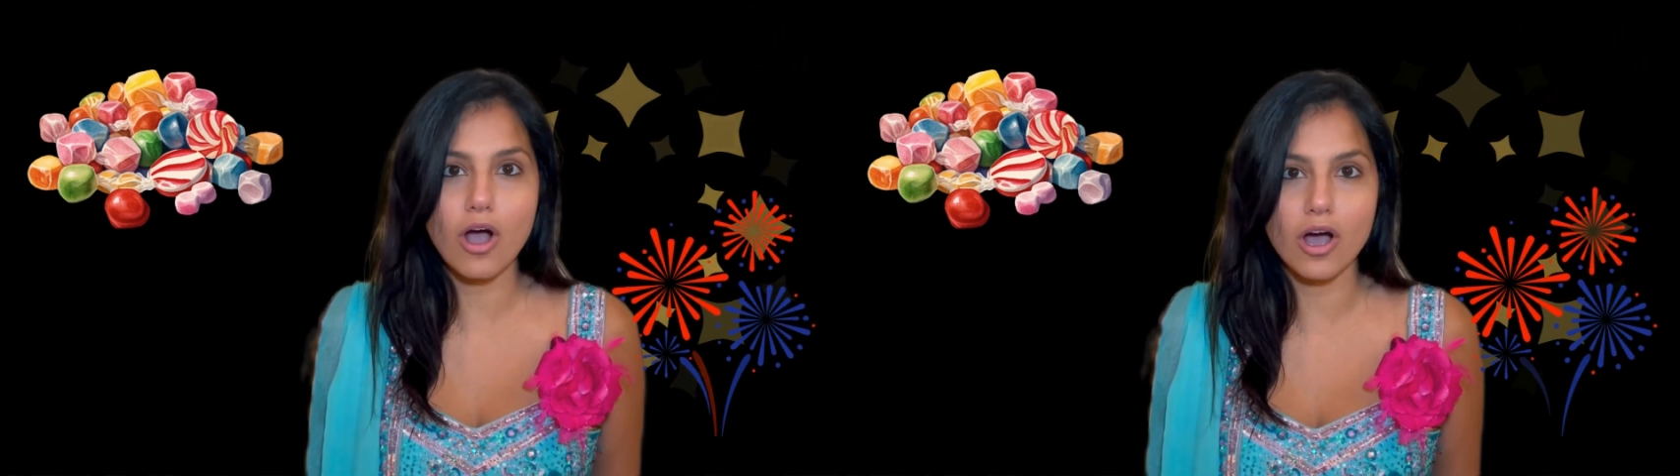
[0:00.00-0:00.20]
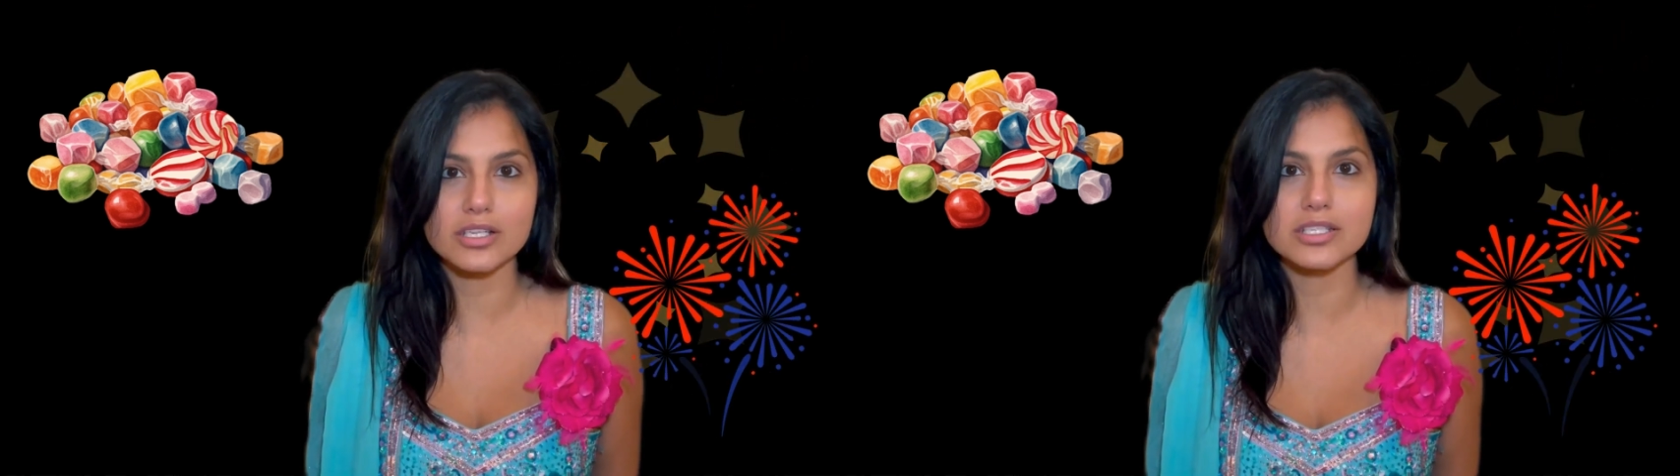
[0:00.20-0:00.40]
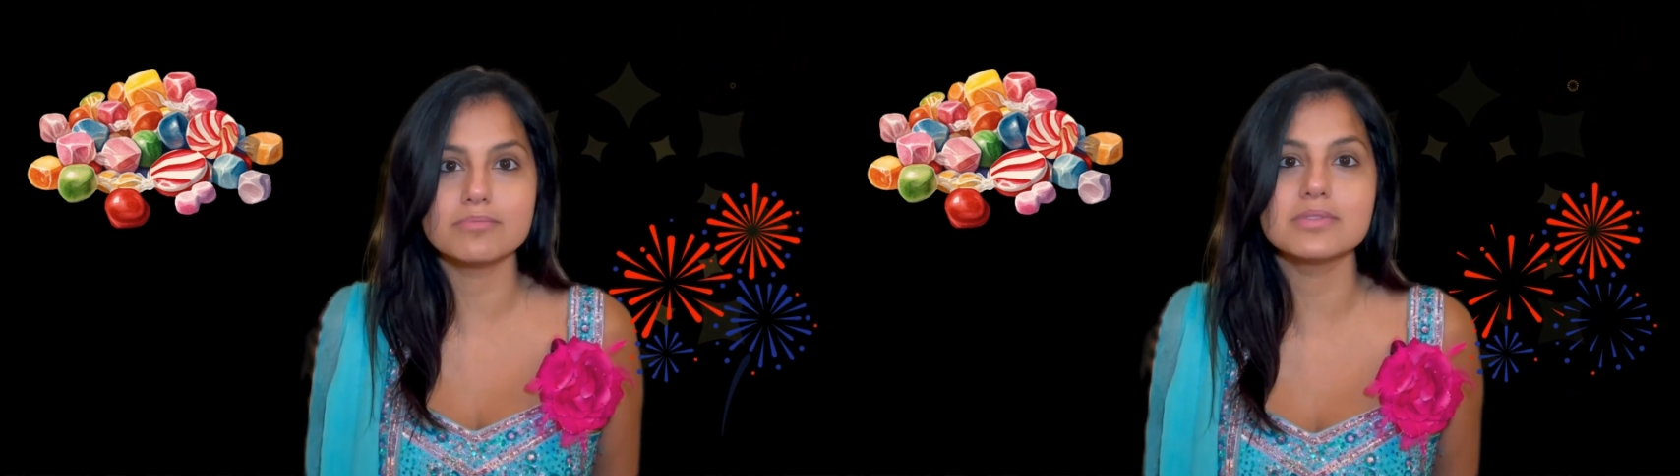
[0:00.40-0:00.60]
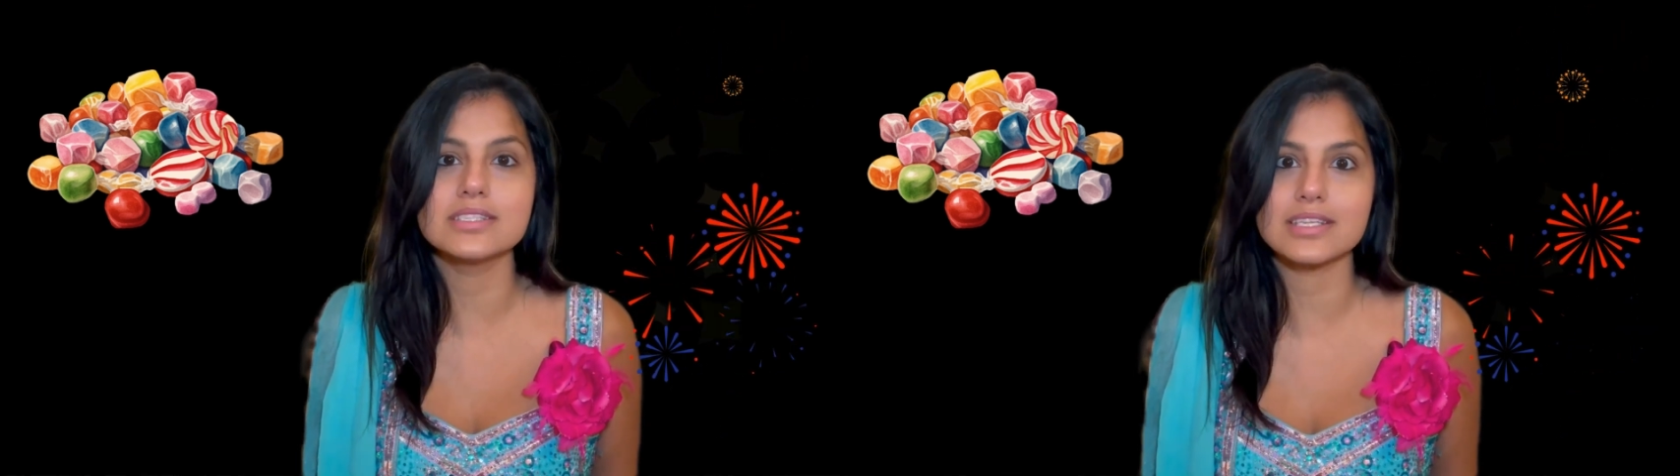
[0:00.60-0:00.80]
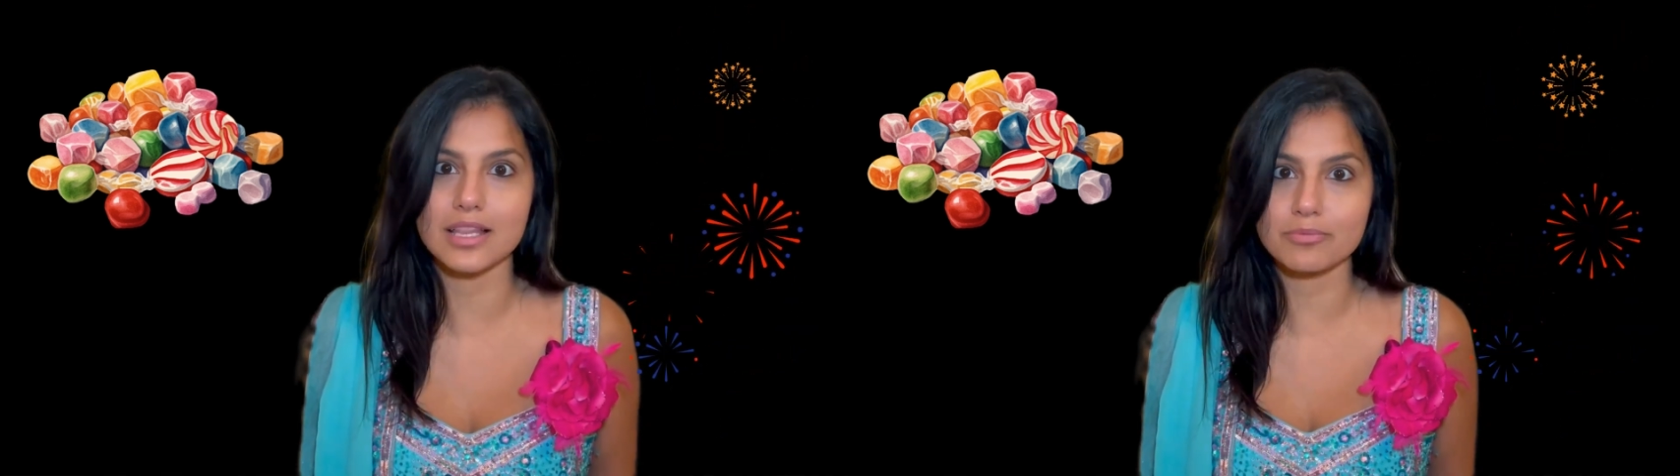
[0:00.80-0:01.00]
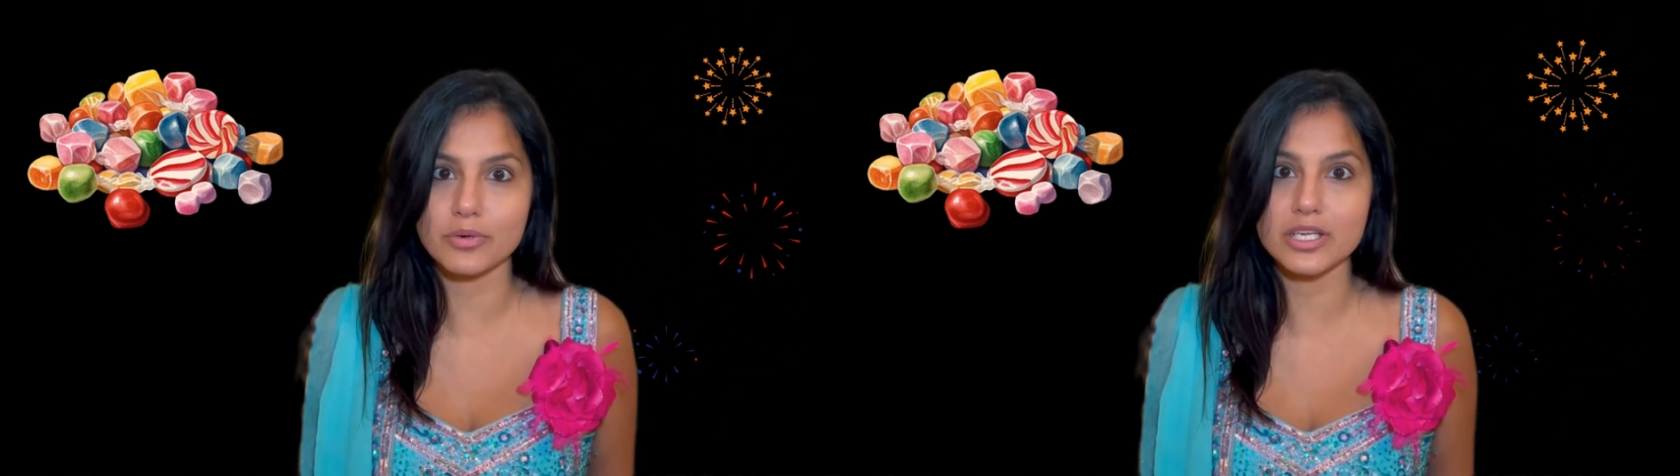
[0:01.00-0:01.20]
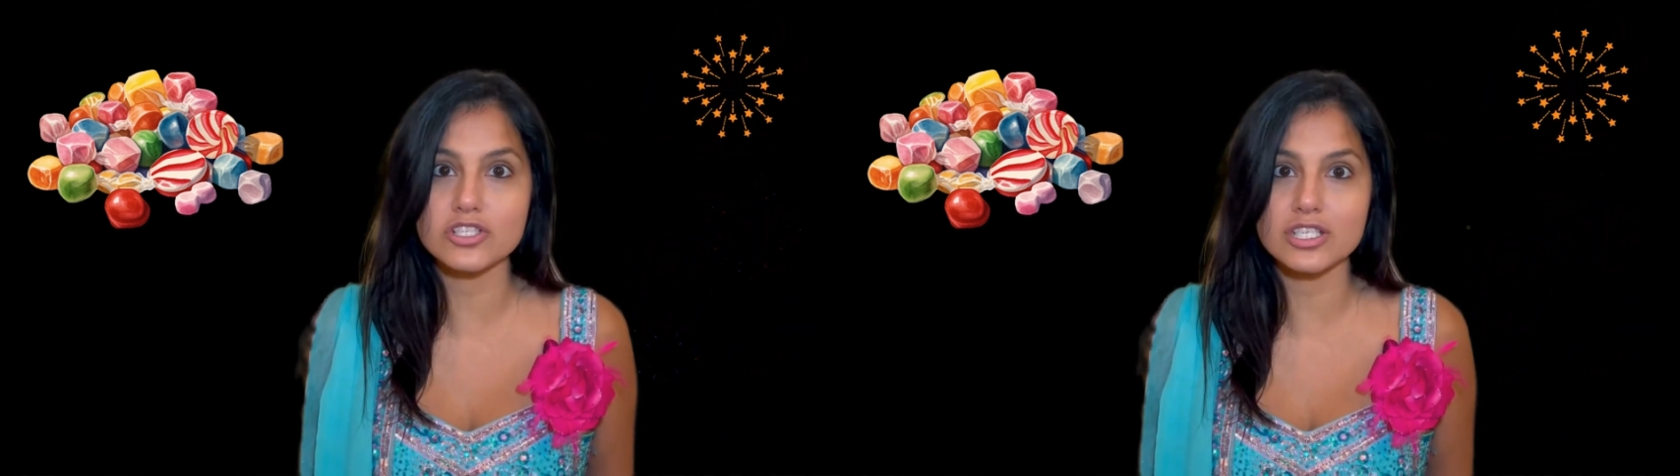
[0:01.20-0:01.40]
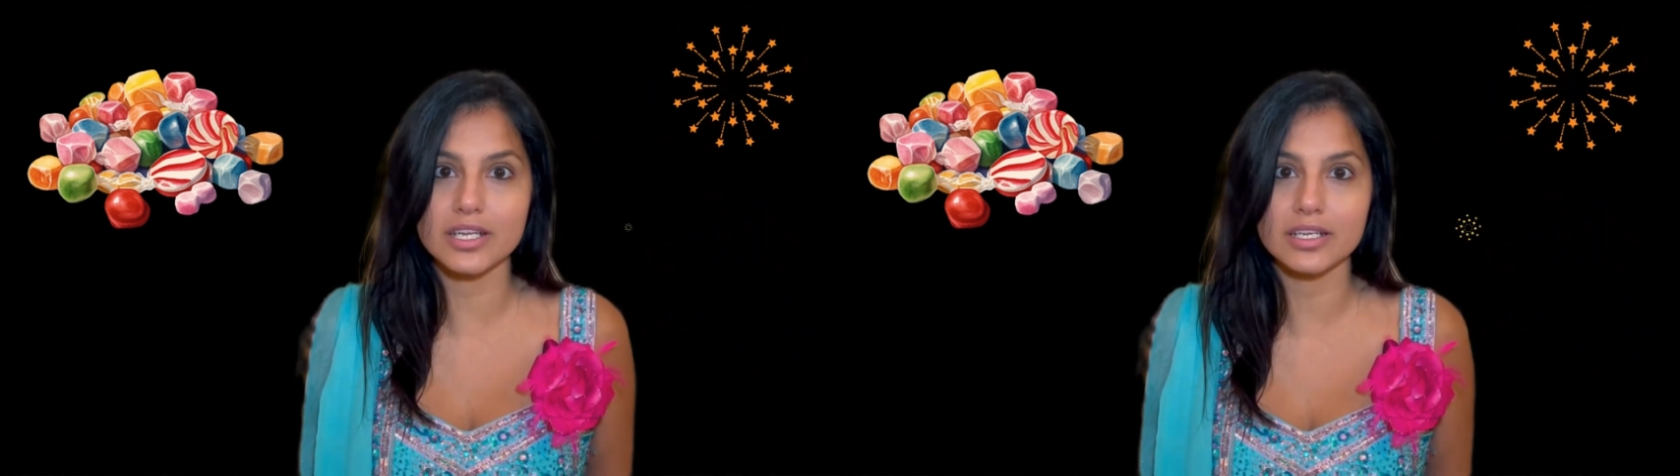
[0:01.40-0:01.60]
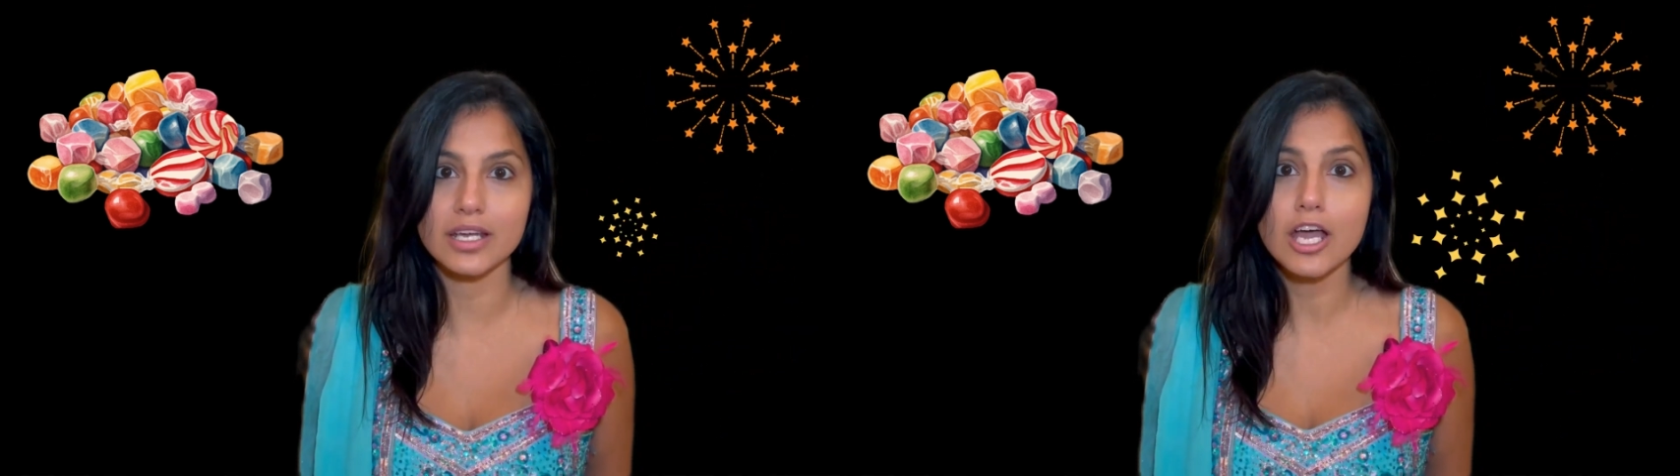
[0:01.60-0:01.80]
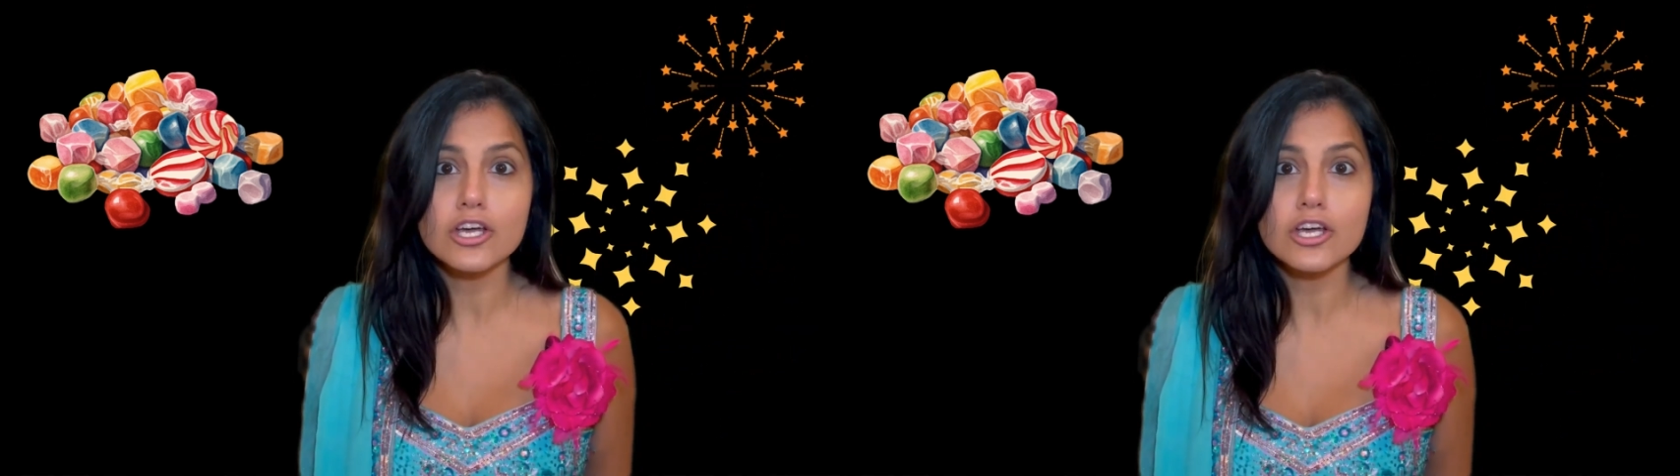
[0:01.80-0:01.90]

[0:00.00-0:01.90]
autumn celebration.